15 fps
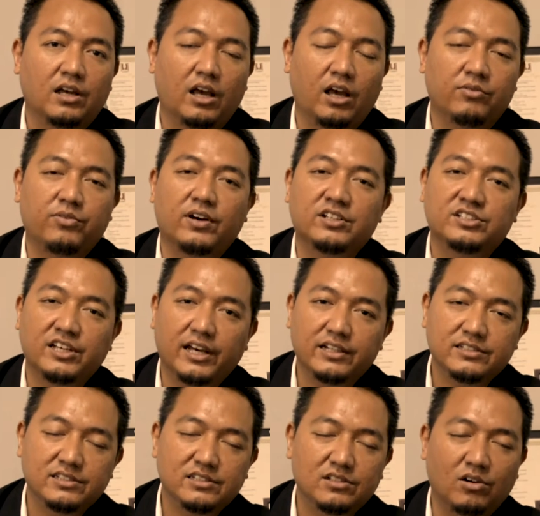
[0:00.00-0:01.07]

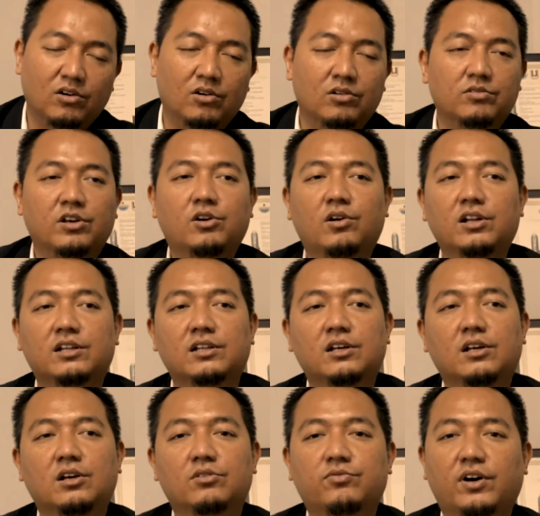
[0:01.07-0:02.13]
FRGS, or we call it
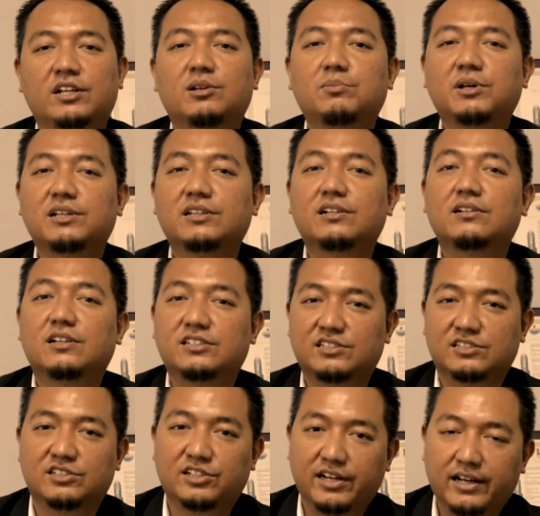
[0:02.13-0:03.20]
Fundamental
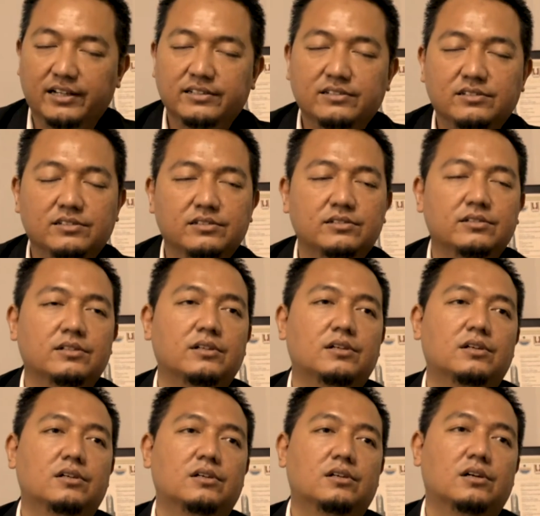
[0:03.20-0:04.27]
Research Grants.
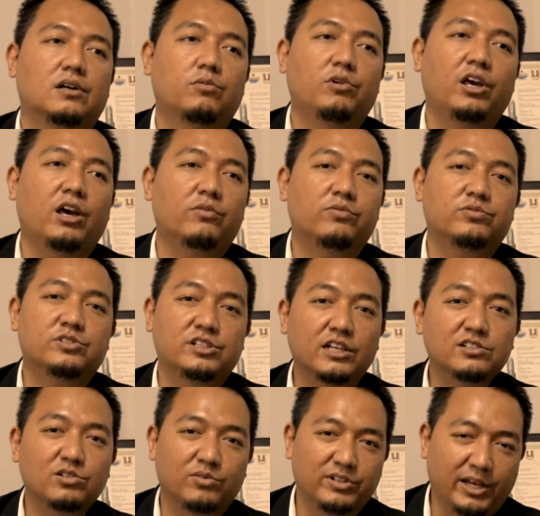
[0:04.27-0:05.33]
We have
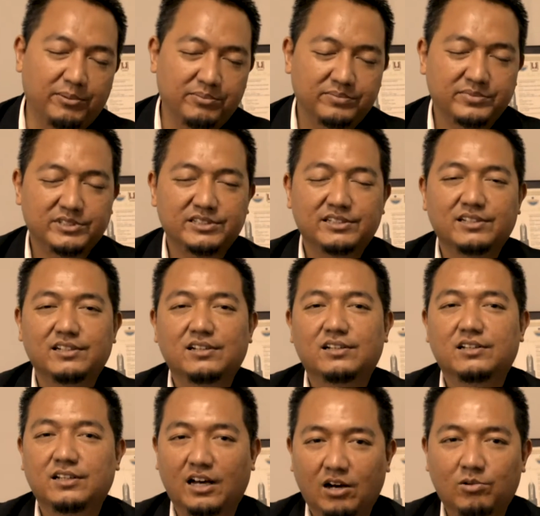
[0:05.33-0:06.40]
6 of them
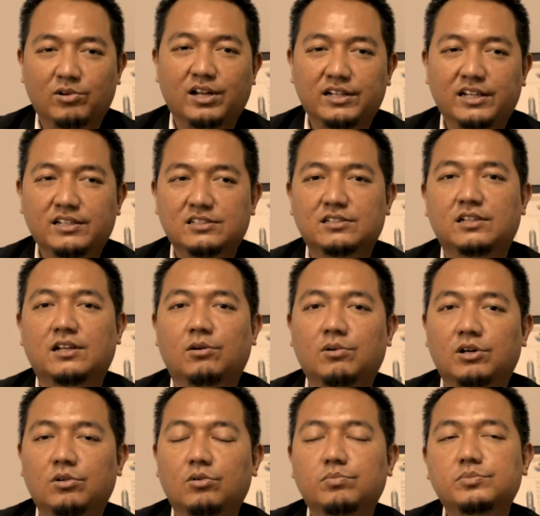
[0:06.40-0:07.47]
now running in our
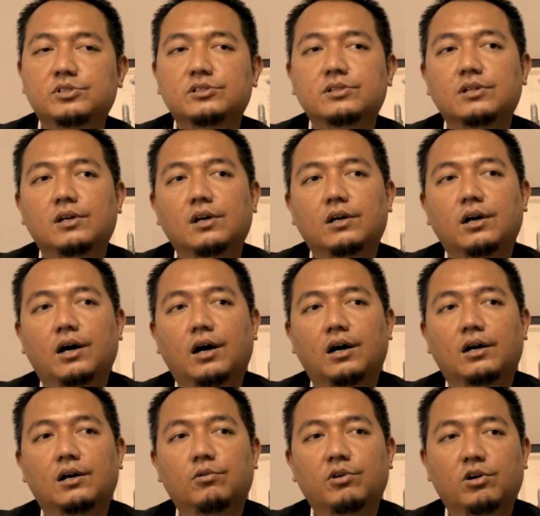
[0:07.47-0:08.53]
groups.
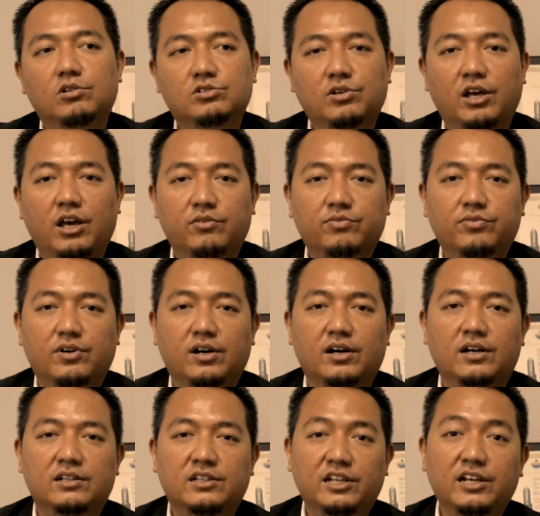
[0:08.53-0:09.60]
We also have
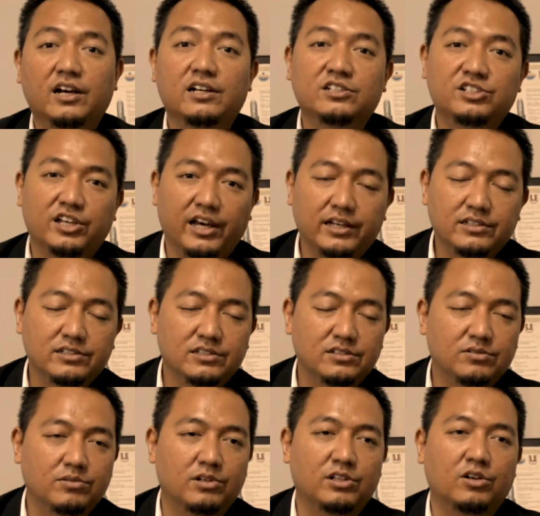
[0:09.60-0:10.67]
TRGS,
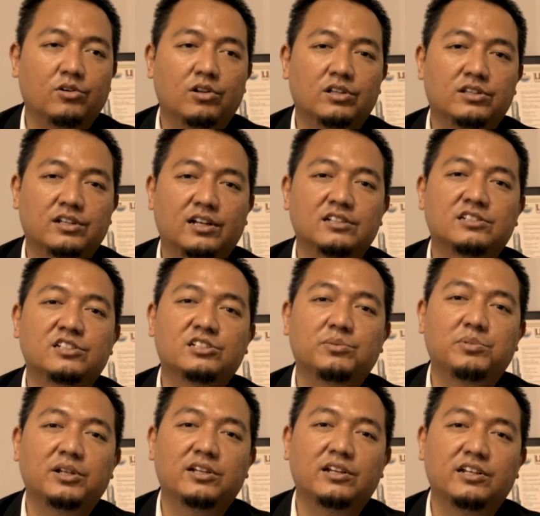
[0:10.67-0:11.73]
what we call
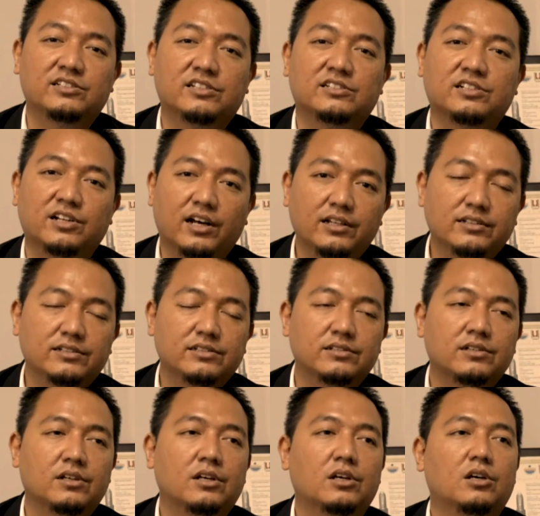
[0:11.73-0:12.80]
Transdisciplinary Research Grants.
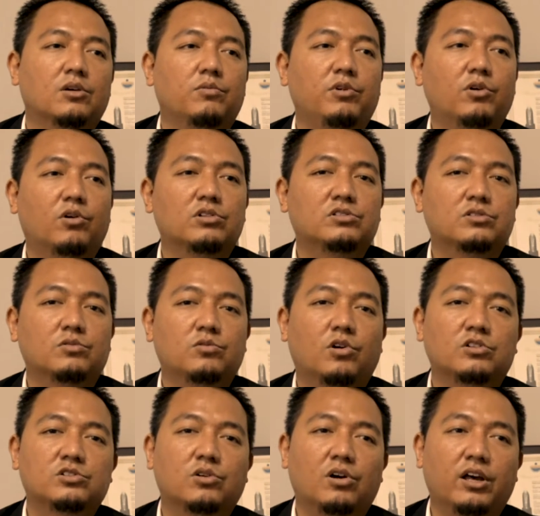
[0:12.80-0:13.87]
We
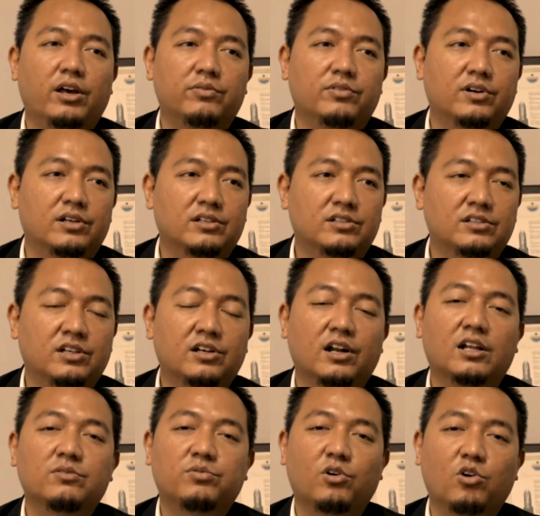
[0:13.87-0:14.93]
also have a grant for